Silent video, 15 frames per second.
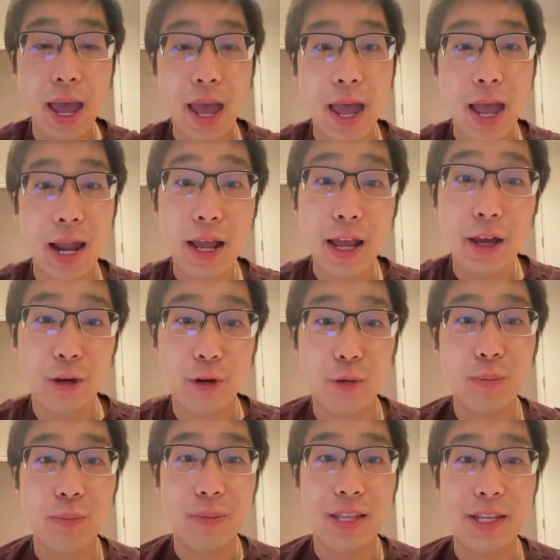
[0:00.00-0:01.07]

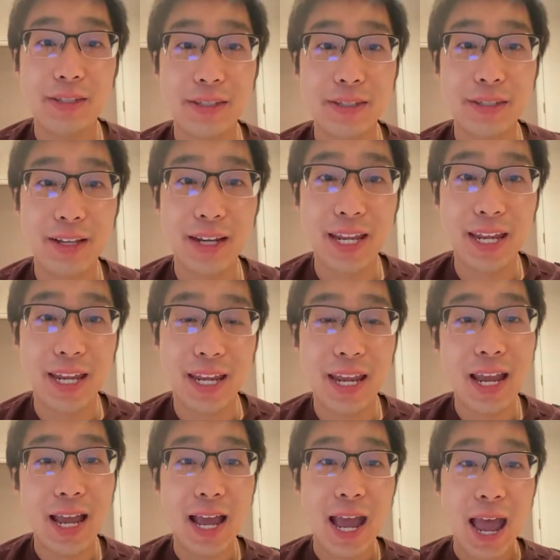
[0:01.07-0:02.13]
Hello, this is
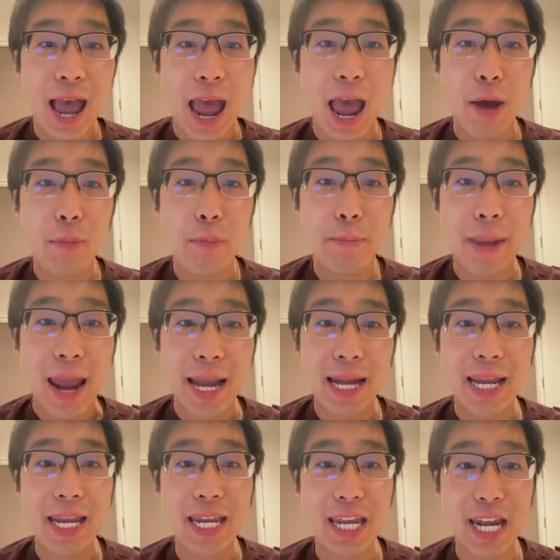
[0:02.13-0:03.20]
Lee. I have
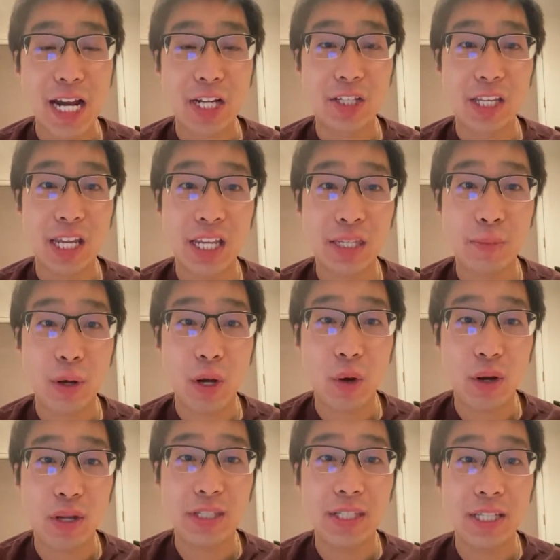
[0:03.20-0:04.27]
many years
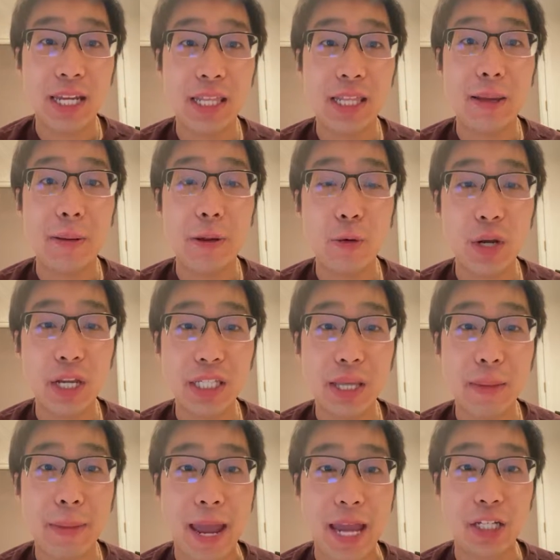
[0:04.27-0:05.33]
experience in the risk
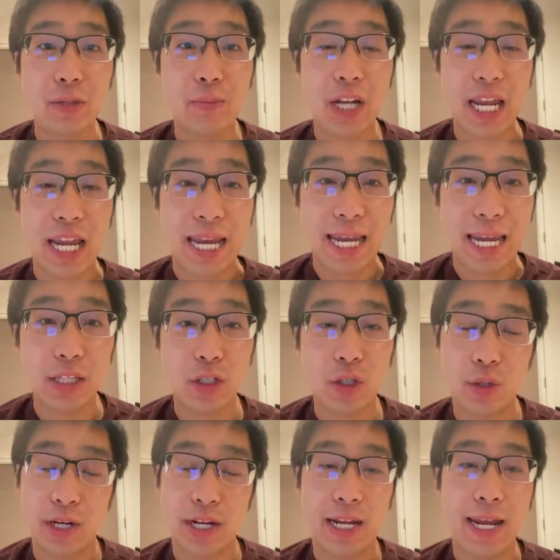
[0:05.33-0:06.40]
management
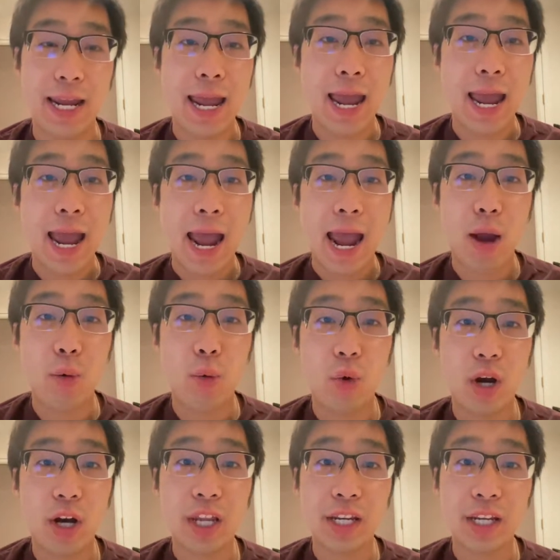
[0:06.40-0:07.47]
industry. I have
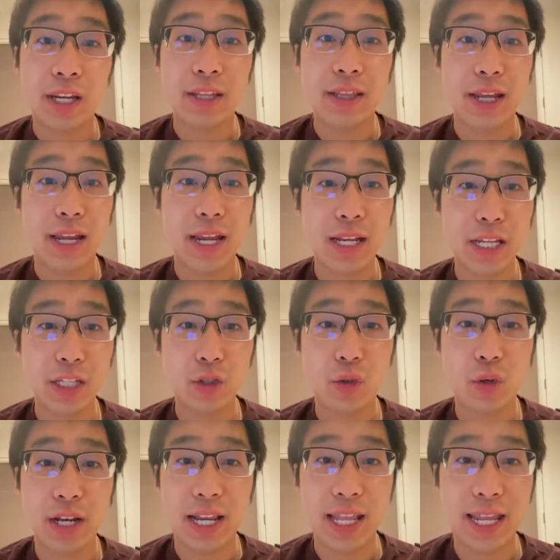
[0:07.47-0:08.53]
worked in the
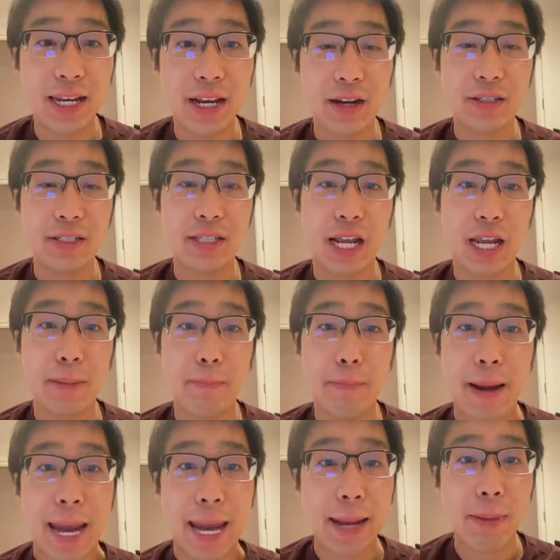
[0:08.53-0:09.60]
industry leaders like
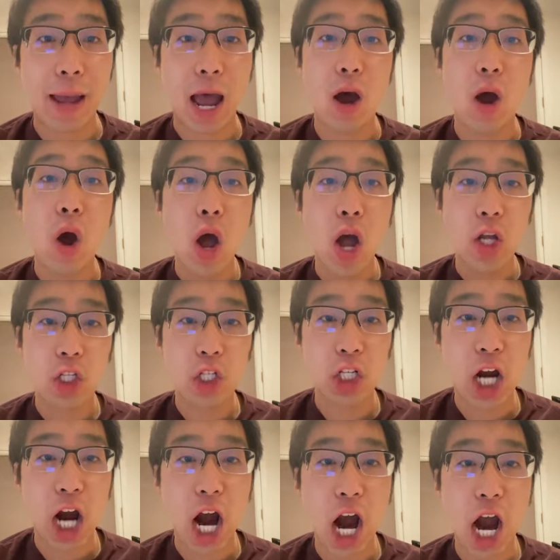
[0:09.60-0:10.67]
PayPal,
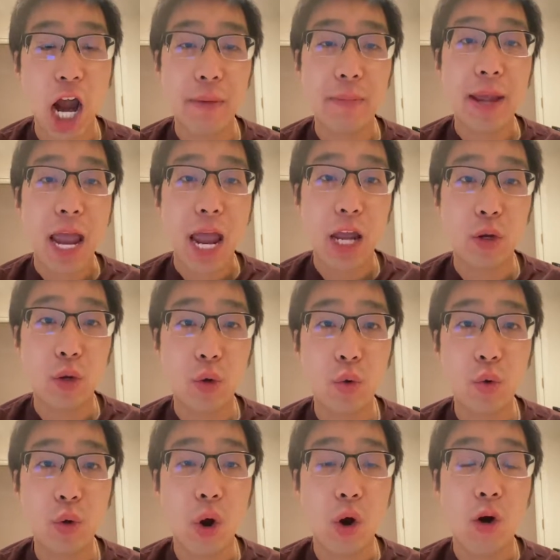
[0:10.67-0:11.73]
Chime, and
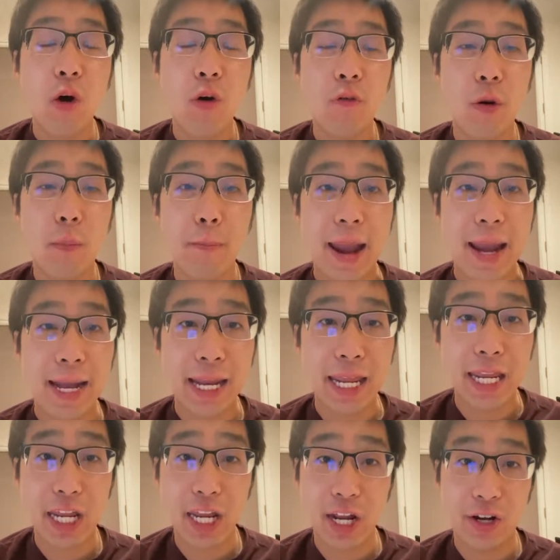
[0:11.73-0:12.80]
Google for many
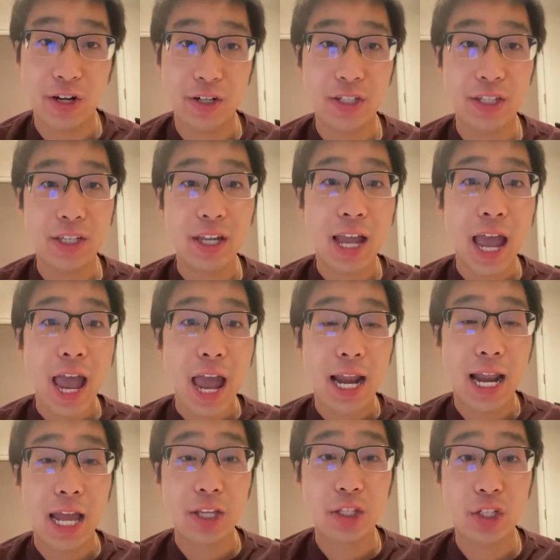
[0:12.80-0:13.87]
years.
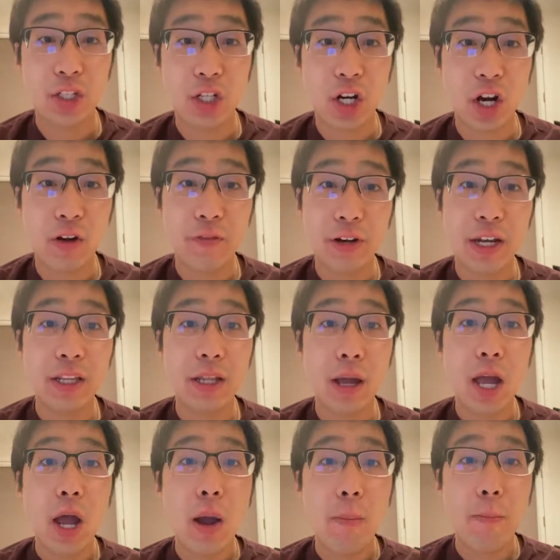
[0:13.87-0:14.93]
And I served in
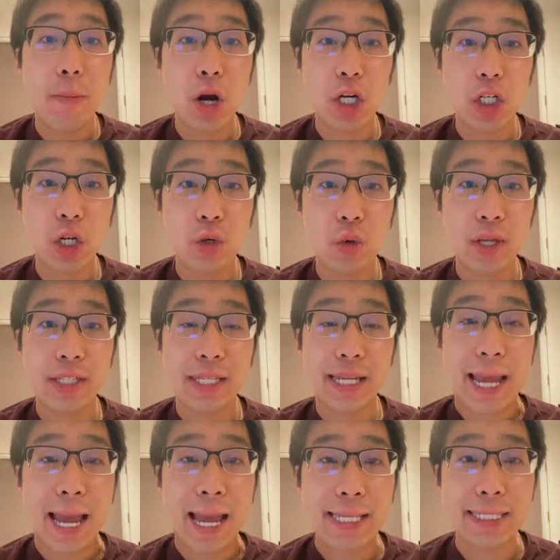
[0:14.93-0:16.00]
the Merchant Risk
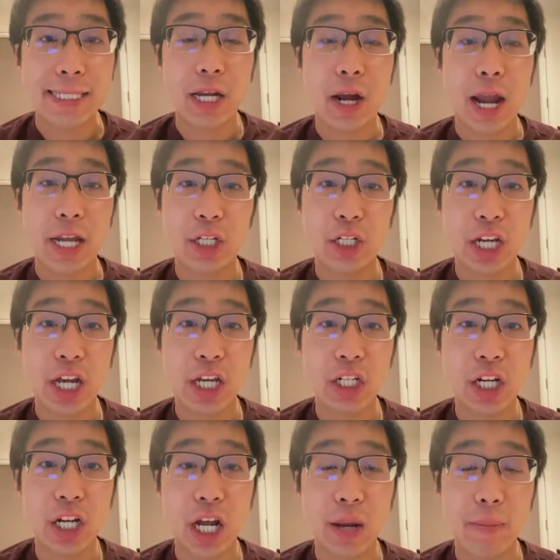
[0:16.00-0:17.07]
Council
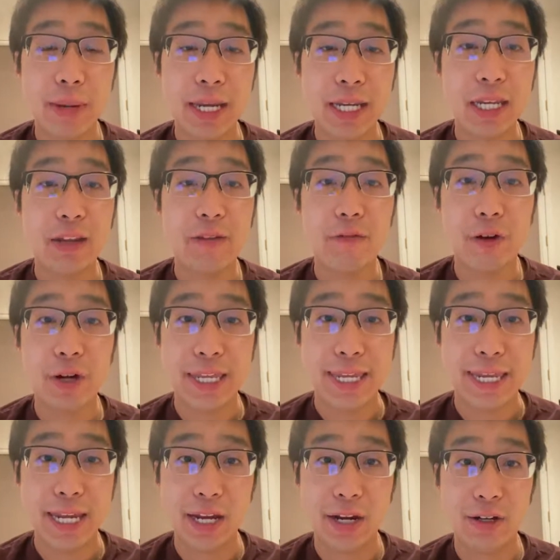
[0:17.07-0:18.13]
Education Committee for
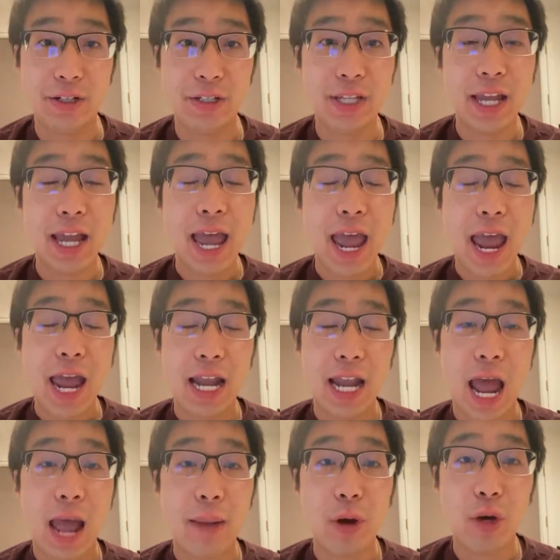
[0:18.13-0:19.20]
years. And
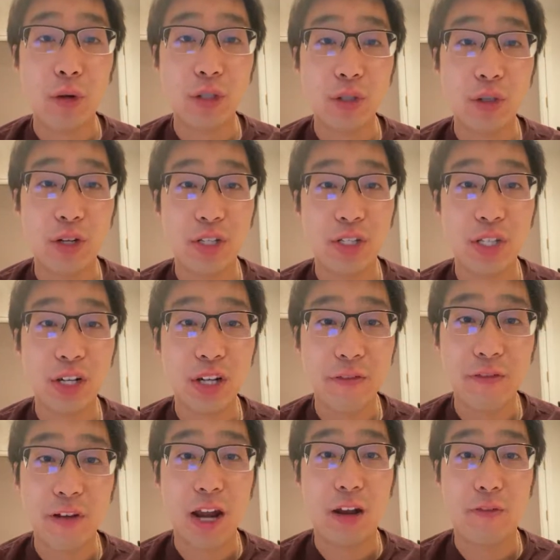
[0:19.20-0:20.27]
I am also a
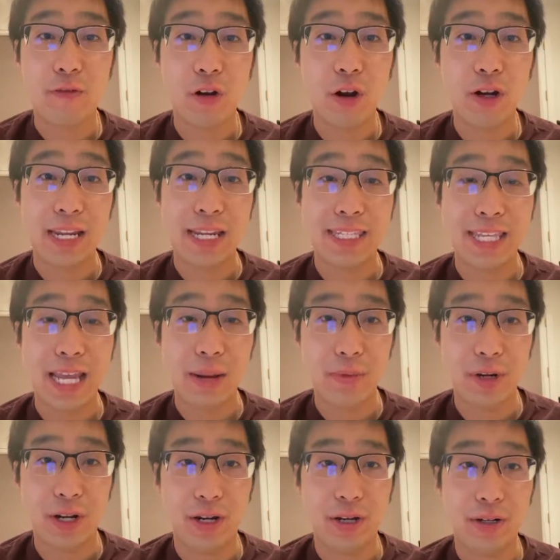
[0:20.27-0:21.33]
certified fraud
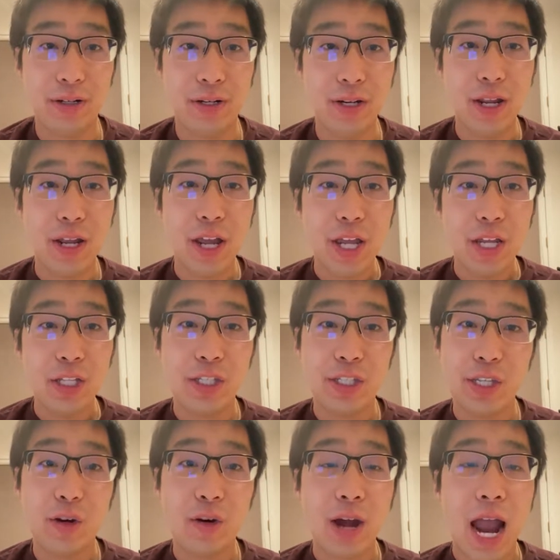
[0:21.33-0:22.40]
examiner.
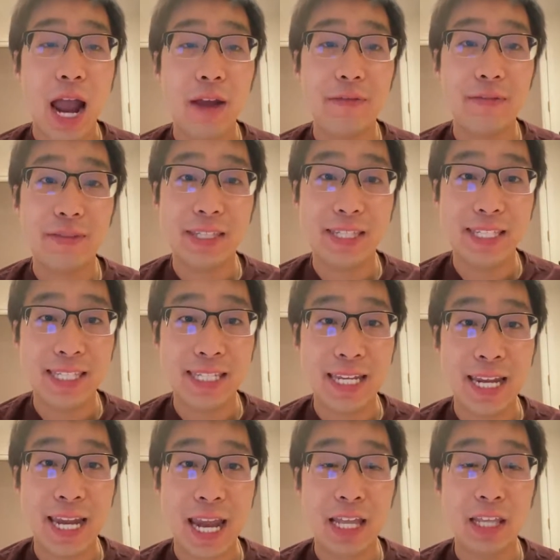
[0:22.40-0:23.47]
So I have
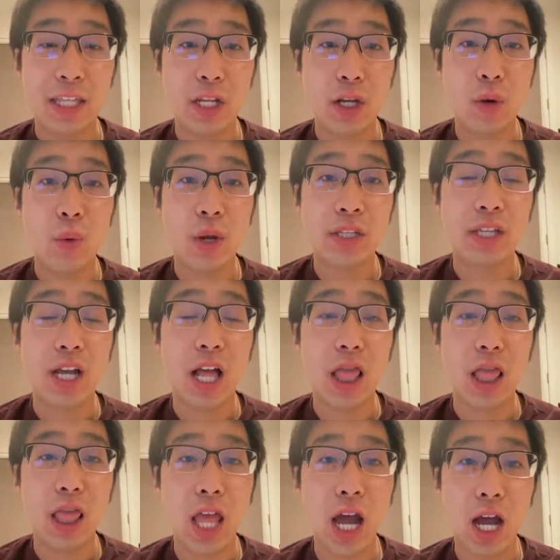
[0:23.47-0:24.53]
seen and deal with a
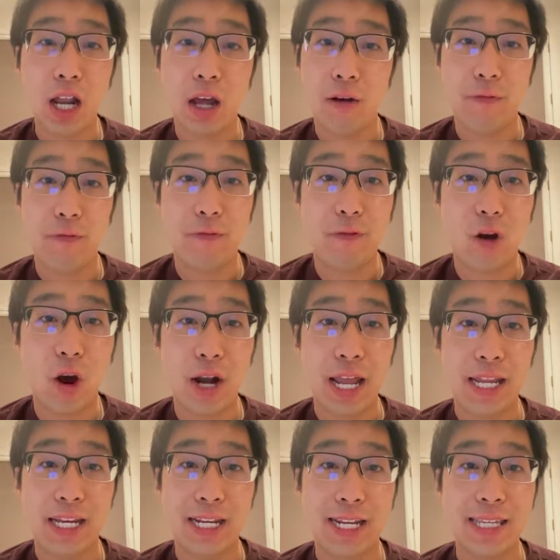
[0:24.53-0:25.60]
lot of fraud
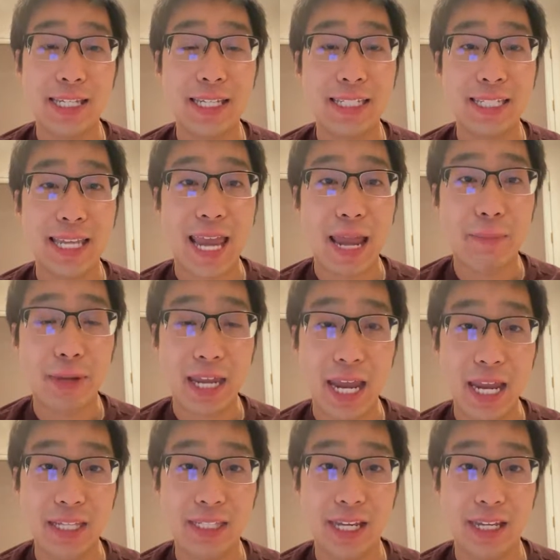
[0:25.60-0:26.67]
and scam
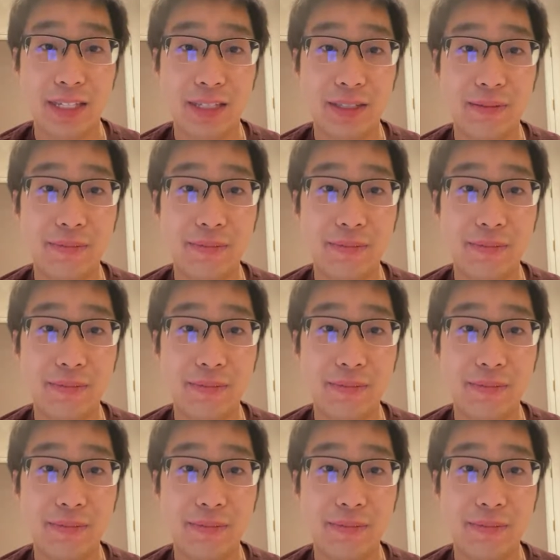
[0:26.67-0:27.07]
cases.